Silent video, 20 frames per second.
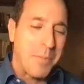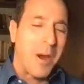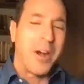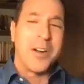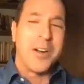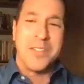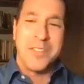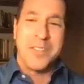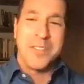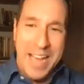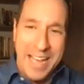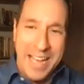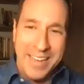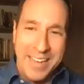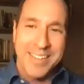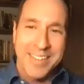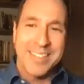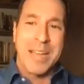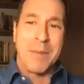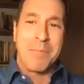part of
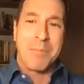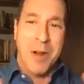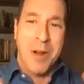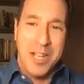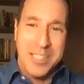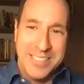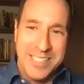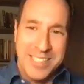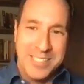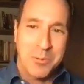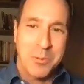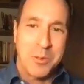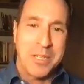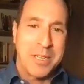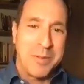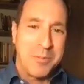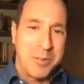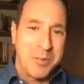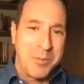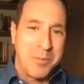that process,
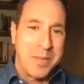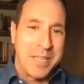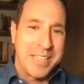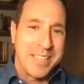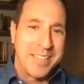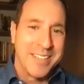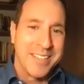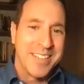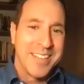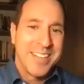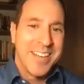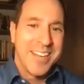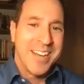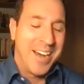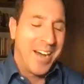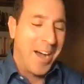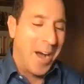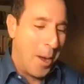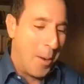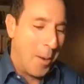working with me,
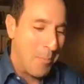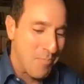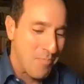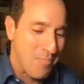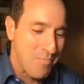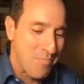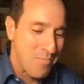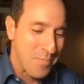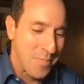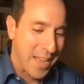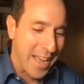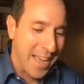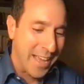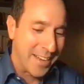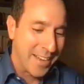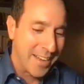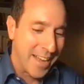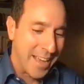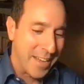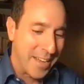and
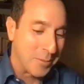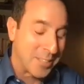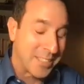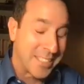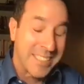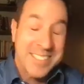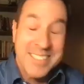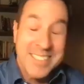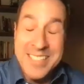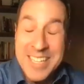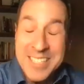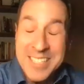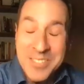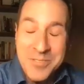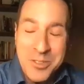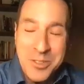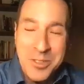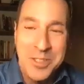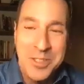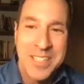it was
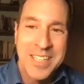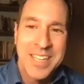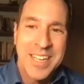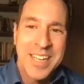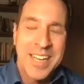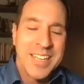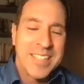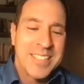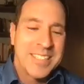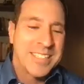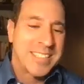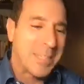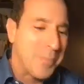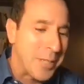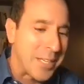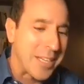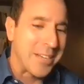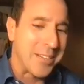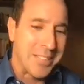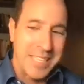successful.
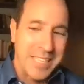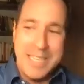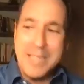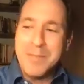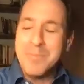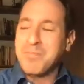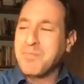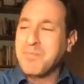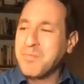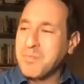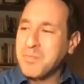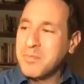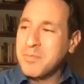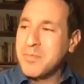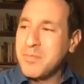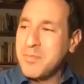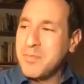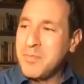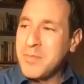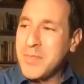Similarly,
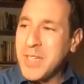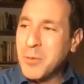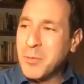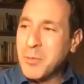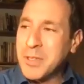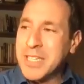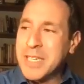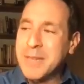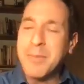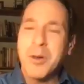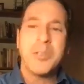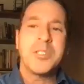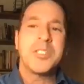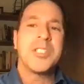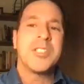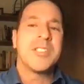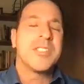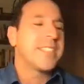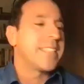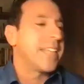with the
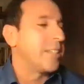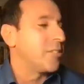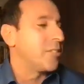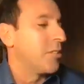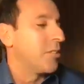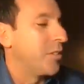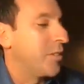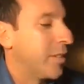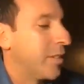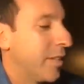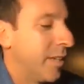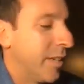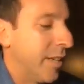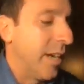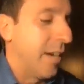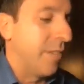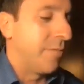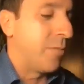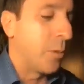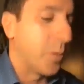emotion-centered
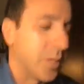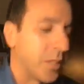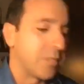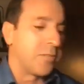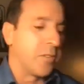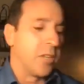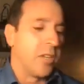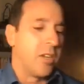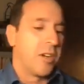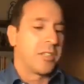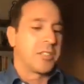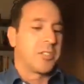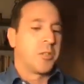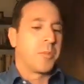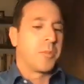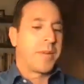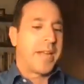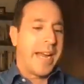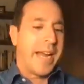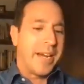focus for
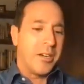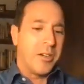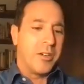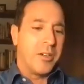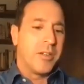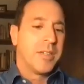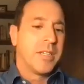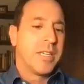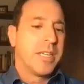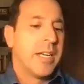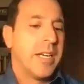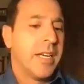long-term care,